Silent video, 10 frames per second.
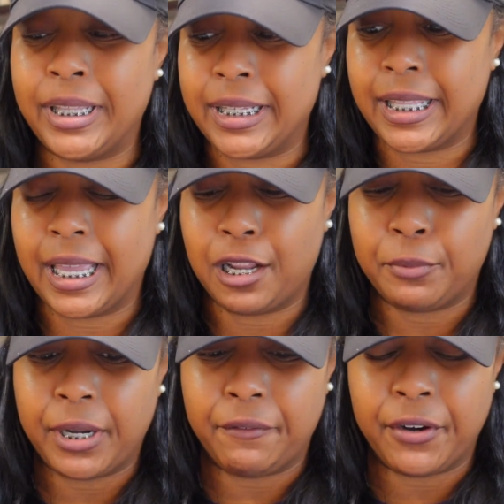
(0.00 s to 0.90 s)
list together,
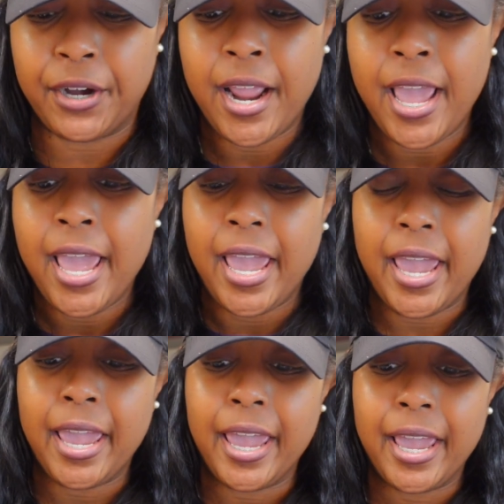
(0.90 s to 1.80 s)
whatever.
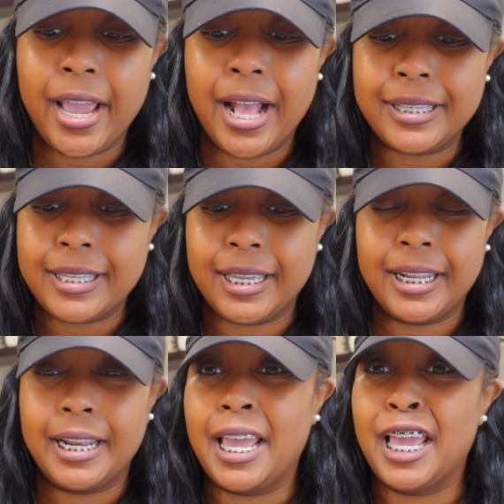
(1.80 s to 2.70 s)
And I seen
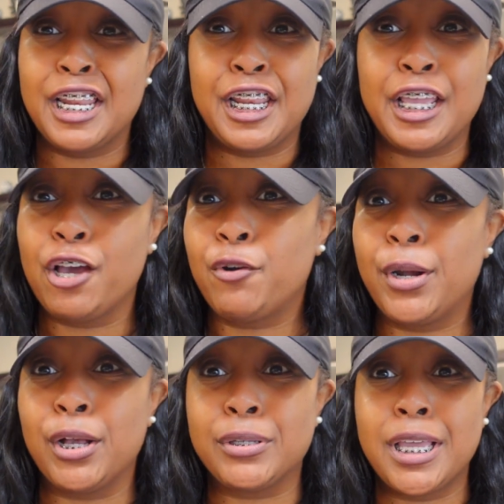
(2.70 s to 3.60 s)
that they had the
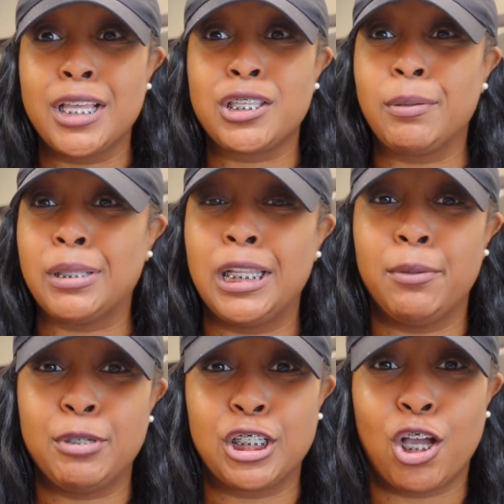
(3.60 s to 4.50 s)
deodorant on sale. So I was like, let
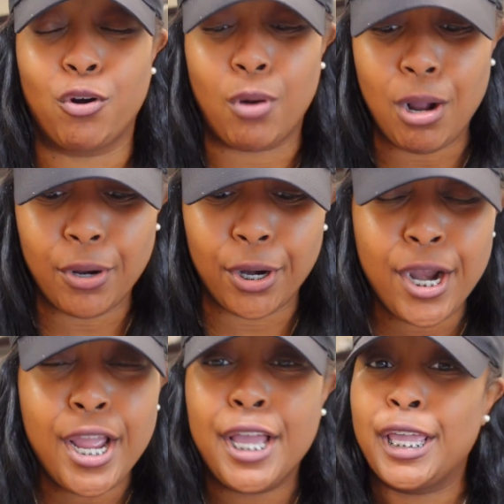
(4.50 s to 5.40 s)
me just go to Kroger,
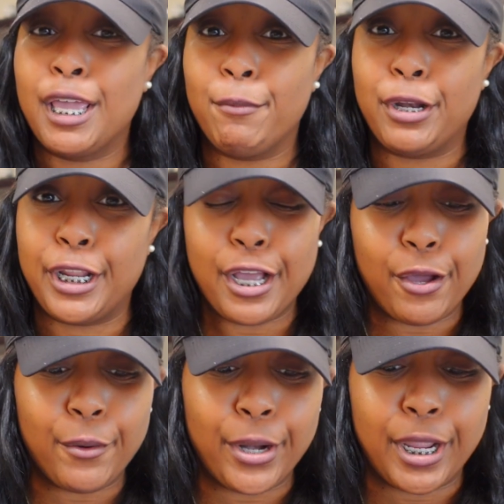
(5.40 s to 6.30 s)
get my
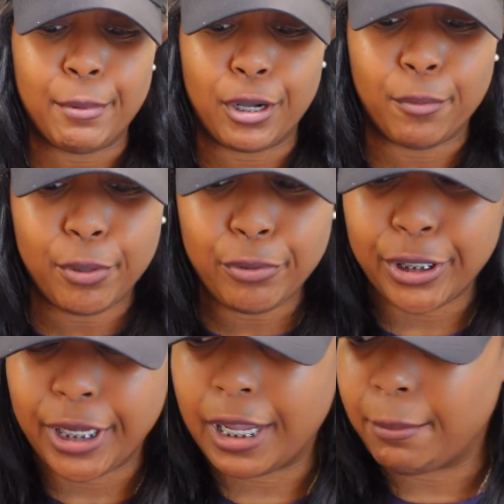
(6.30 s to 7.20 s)
deodorant, get my
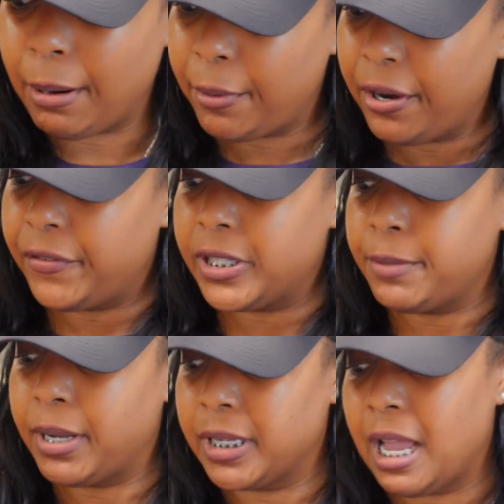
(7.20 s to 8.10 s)
kombucha, and get my breakfast
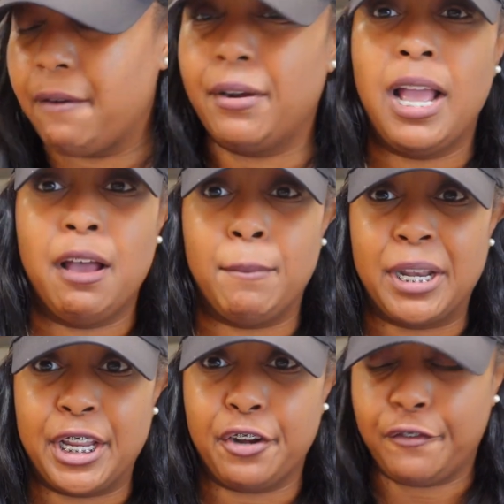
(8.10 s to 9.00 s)
because I already have my
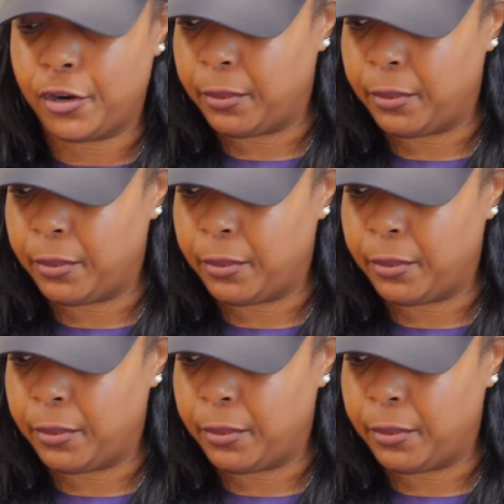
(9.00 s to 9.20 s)
dinner for the